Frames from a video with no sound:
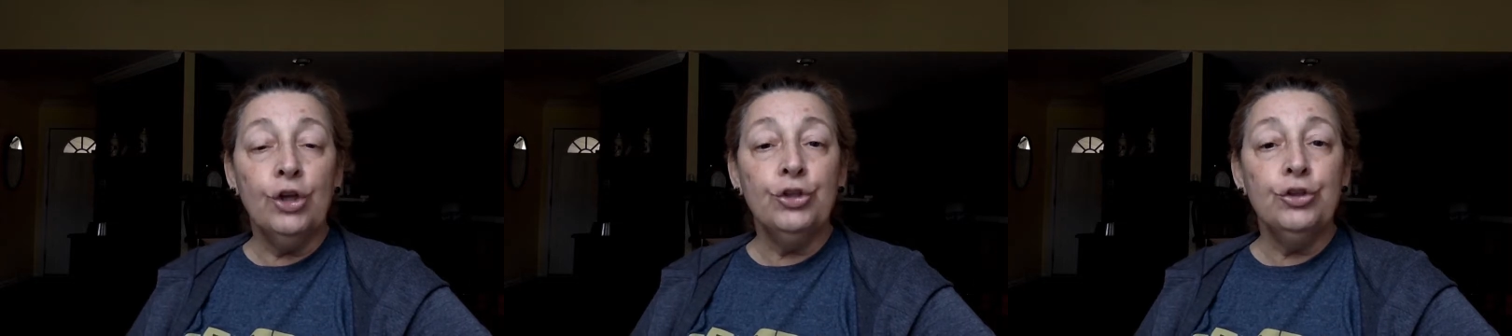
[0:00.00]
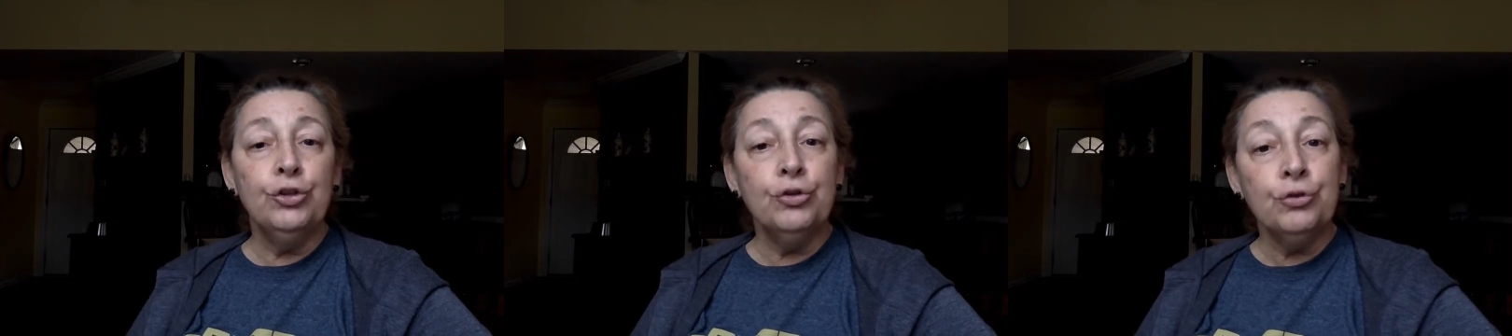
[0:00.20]

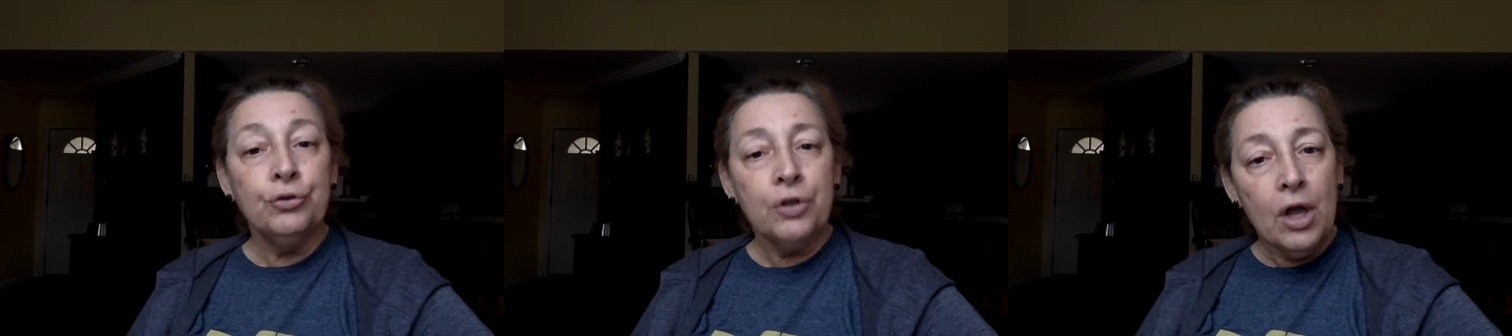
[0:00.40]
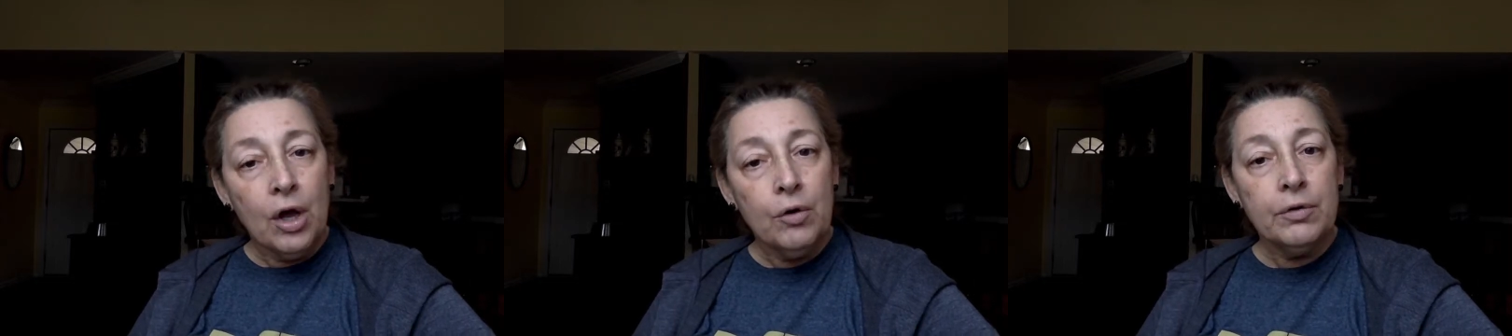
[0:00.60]
You'll
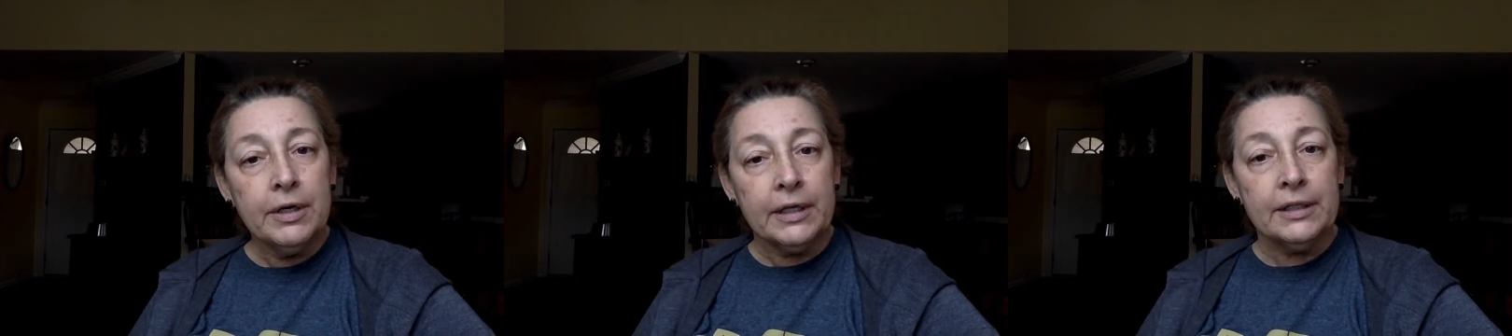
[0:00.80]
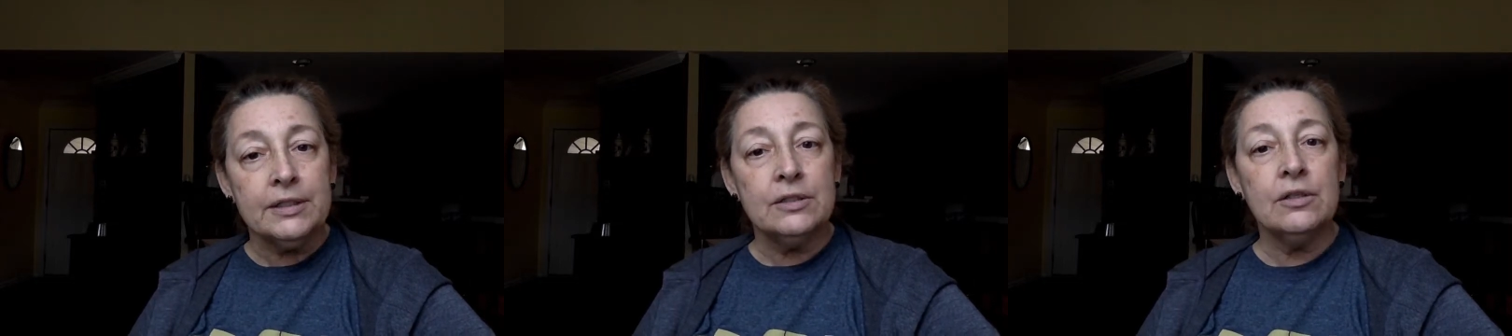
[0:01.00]

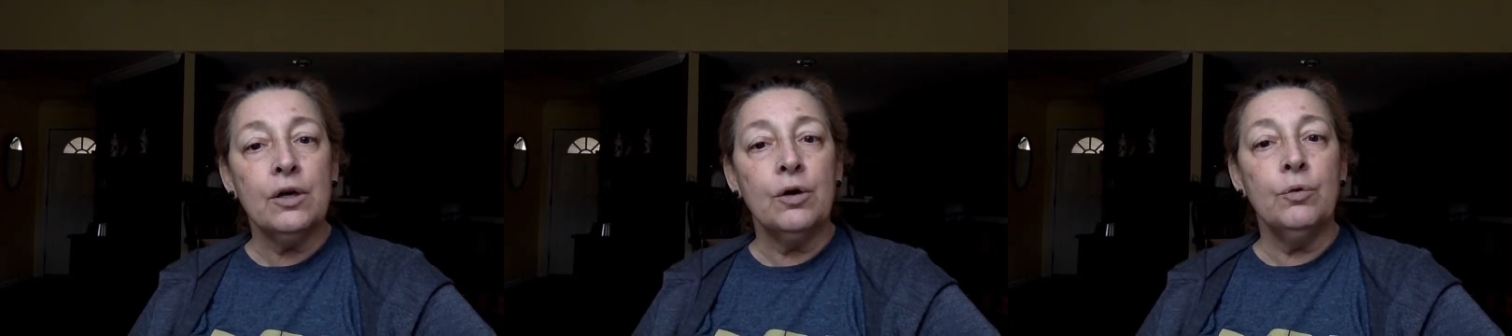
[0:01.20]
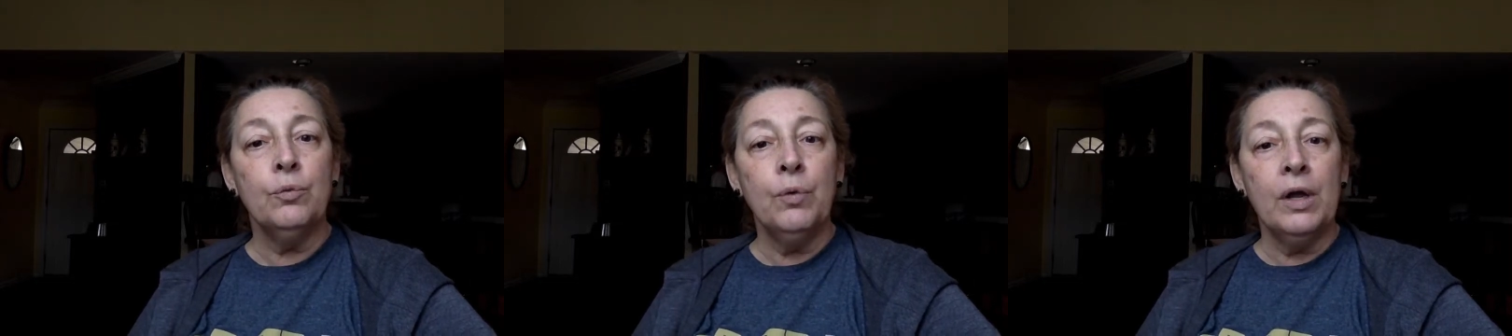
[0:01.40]
notice
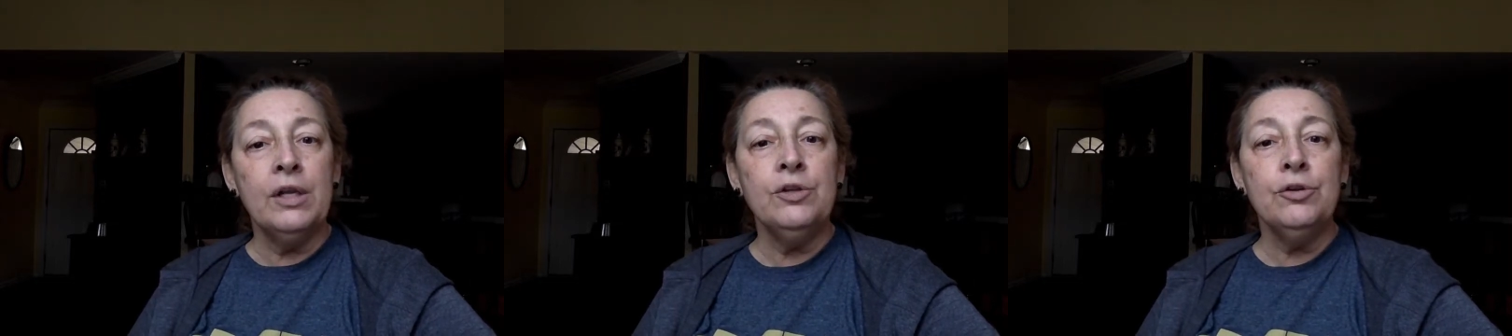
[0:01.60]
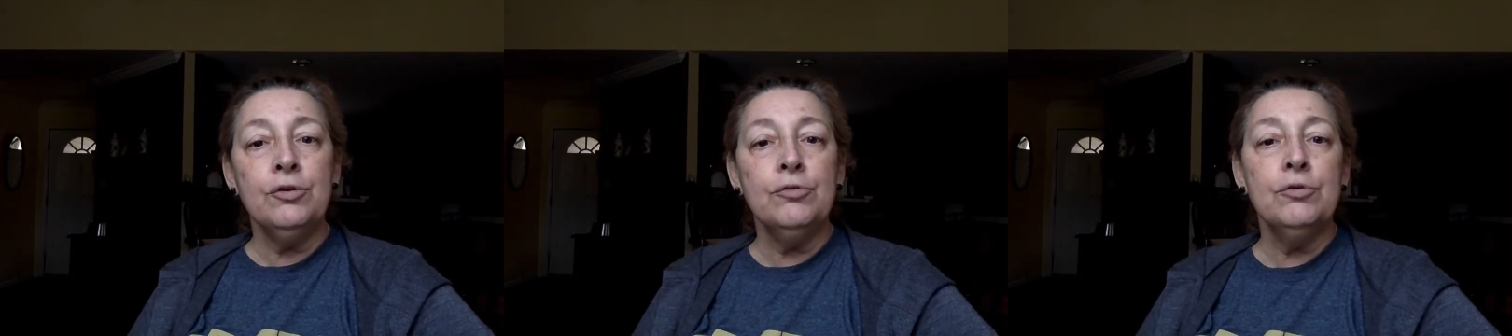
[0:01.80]

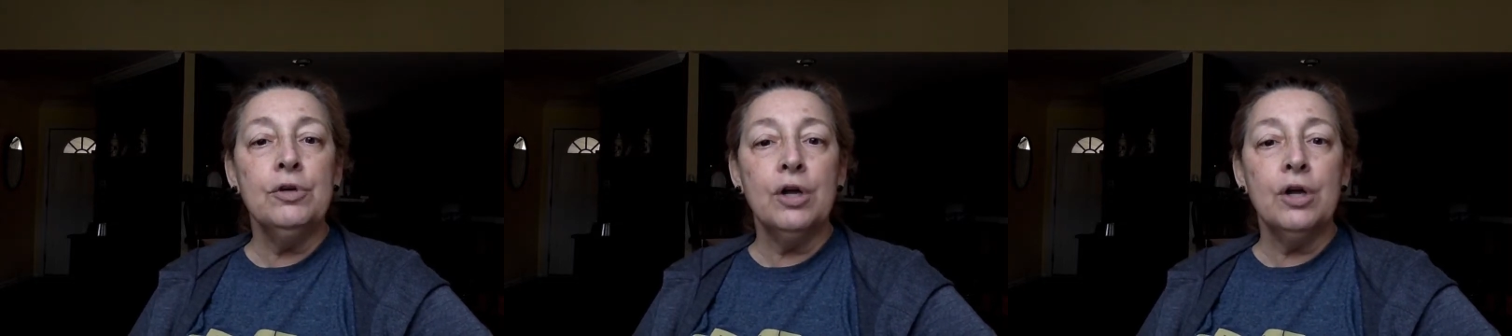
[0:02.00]
when you